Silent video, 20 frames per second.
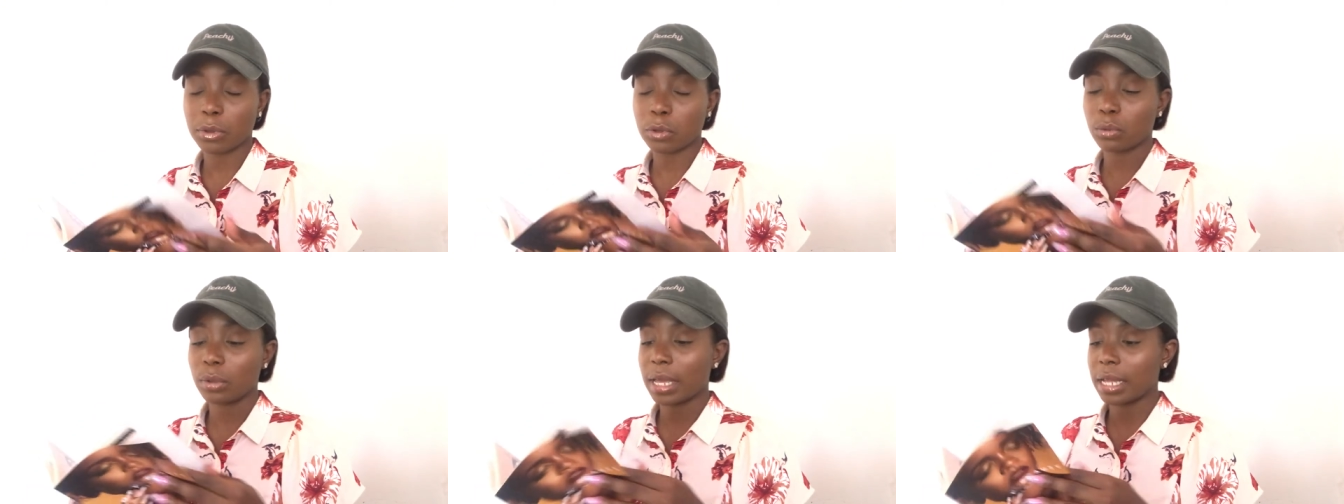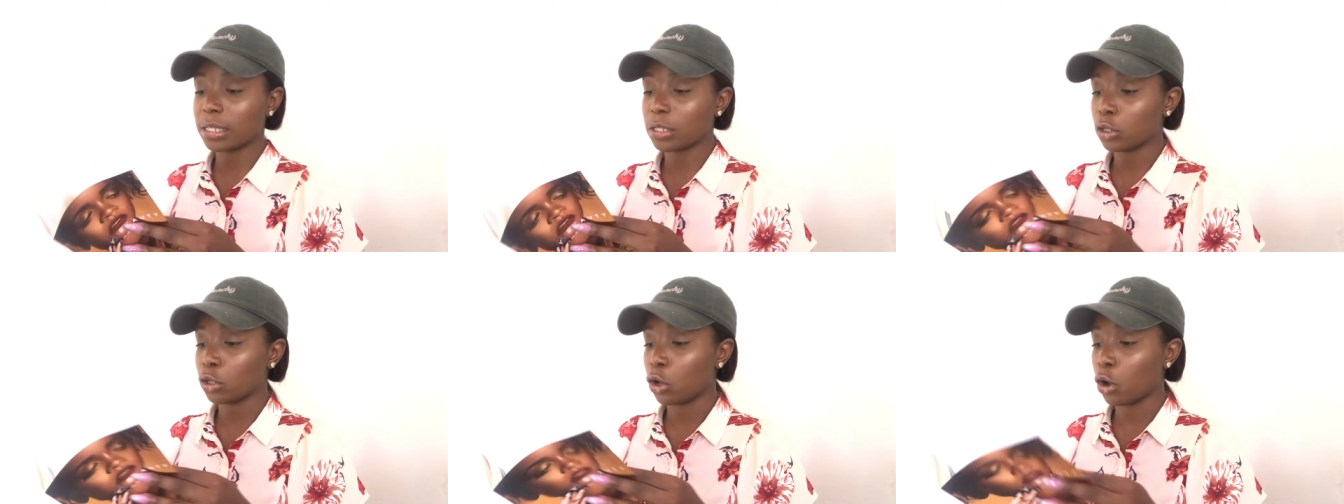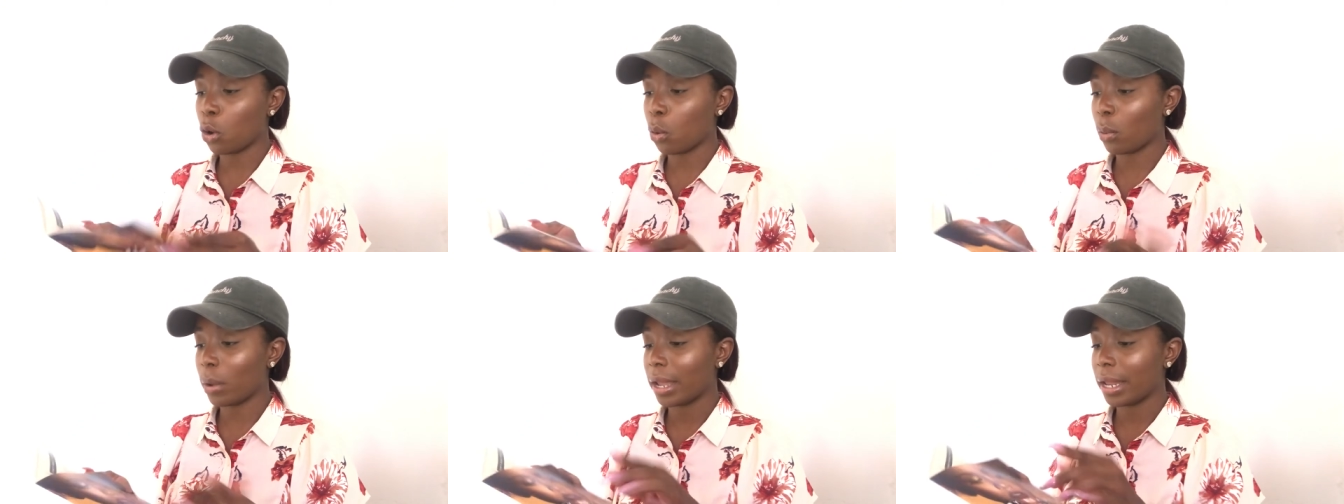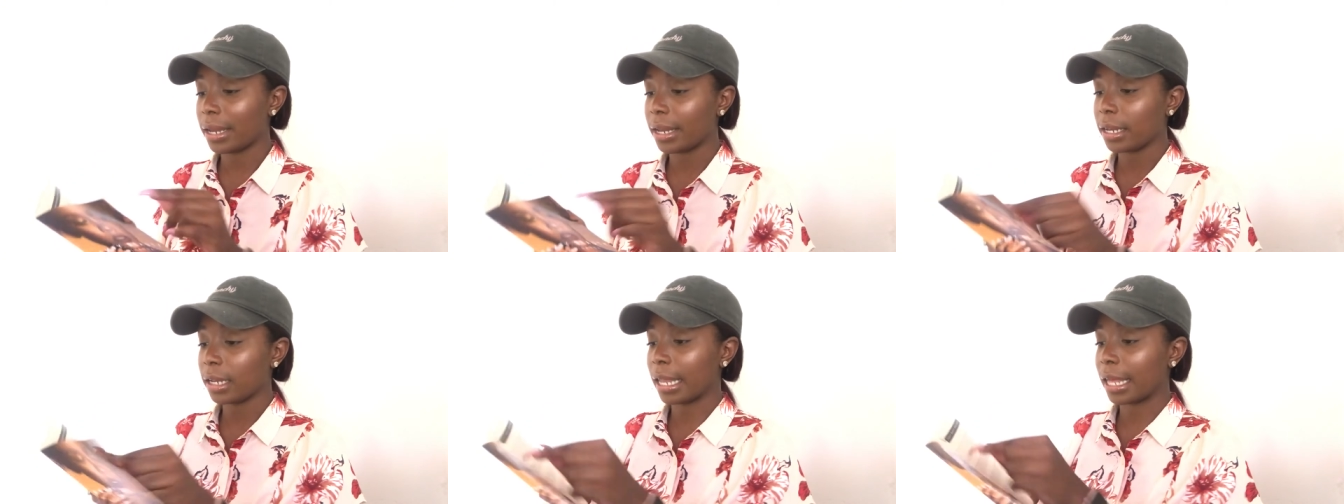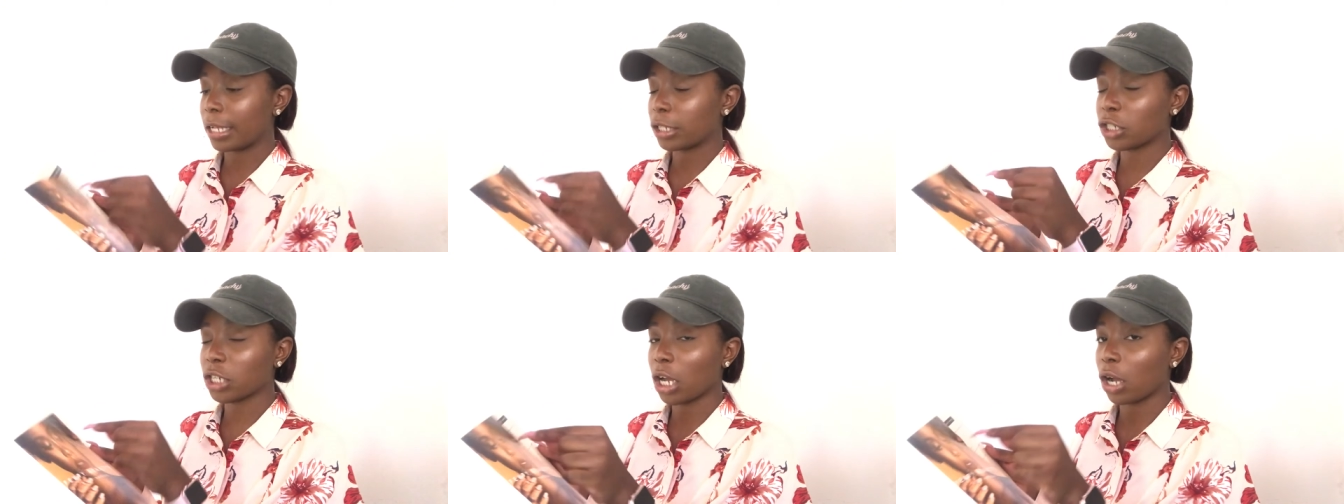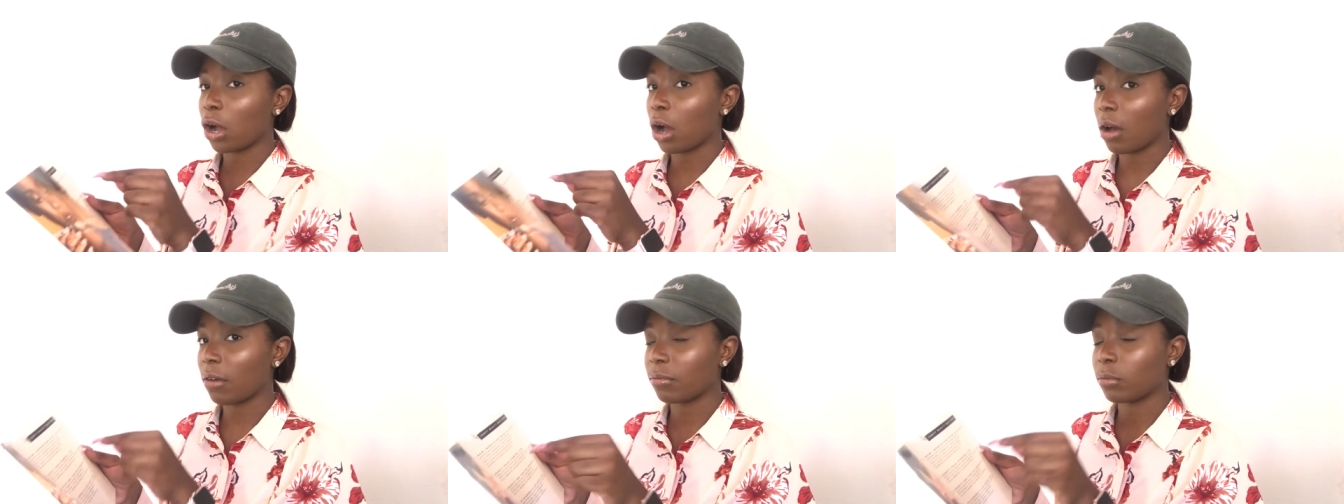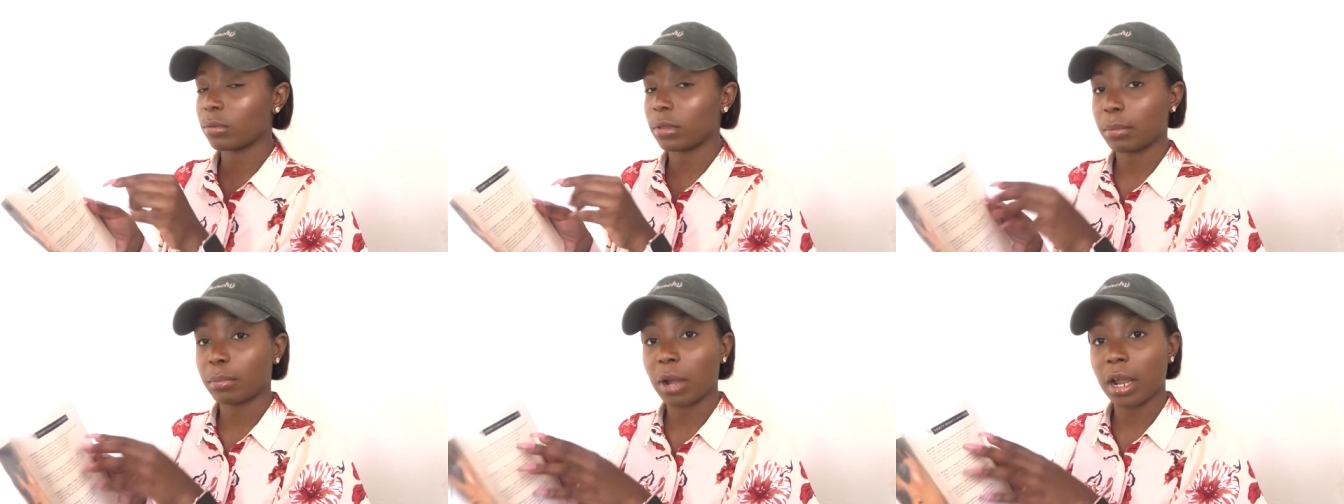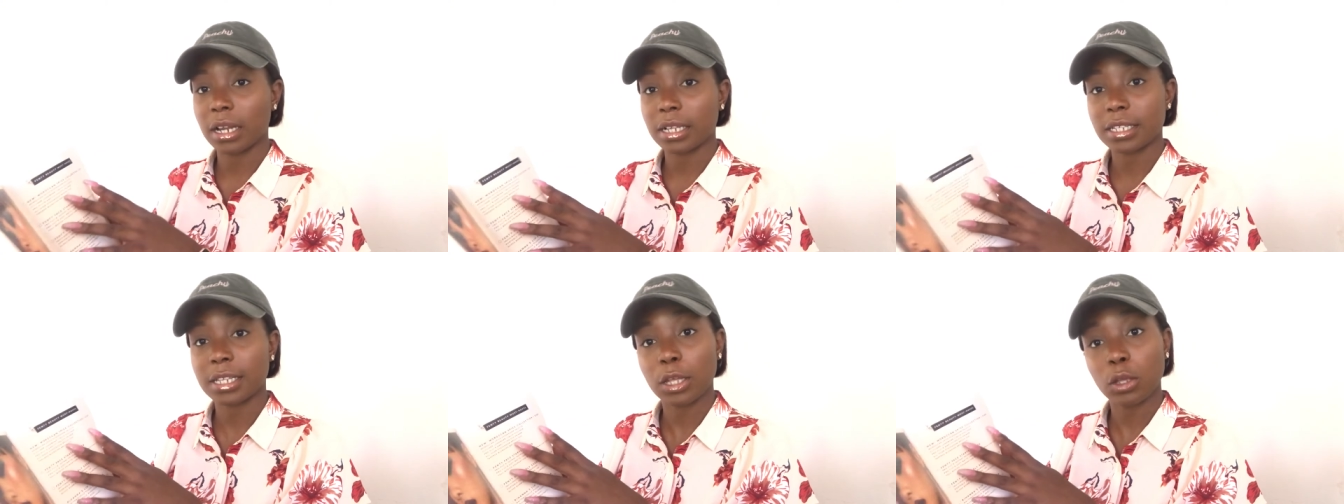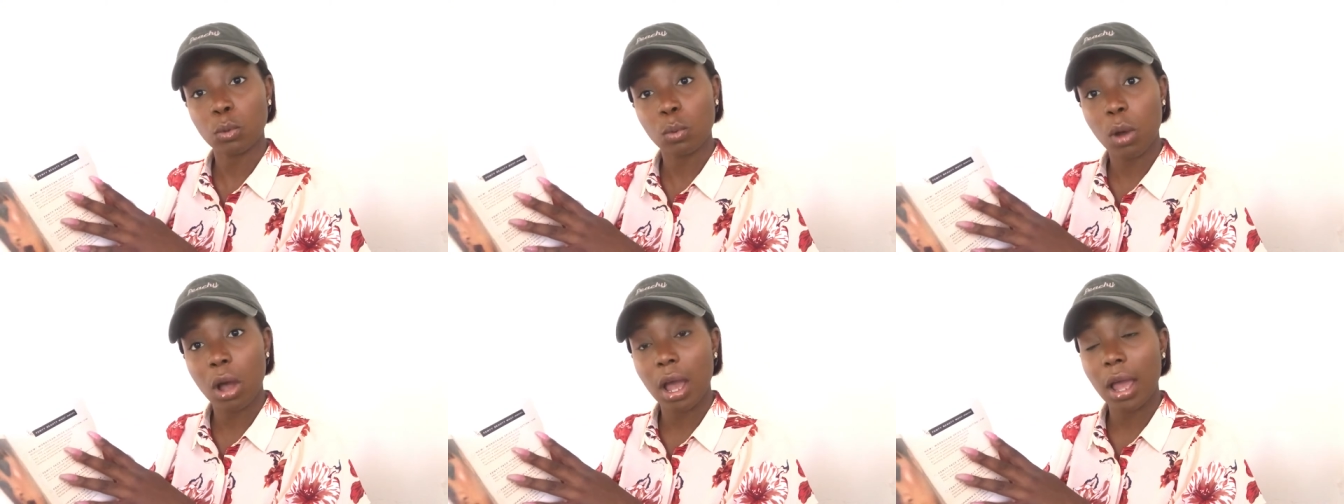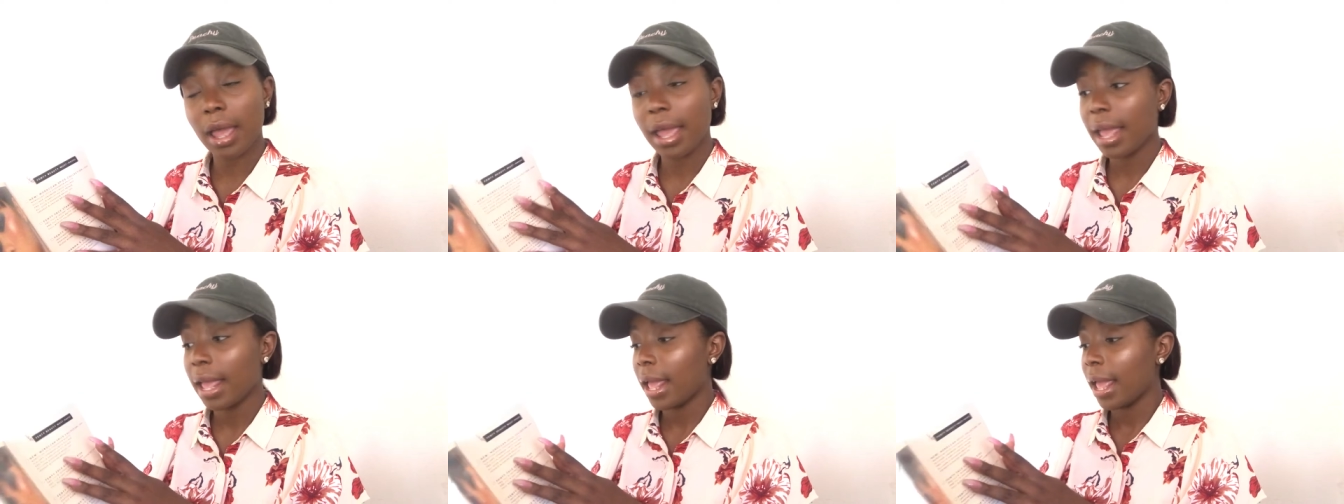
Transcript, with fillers: and you get to go in and like check off the products that you want.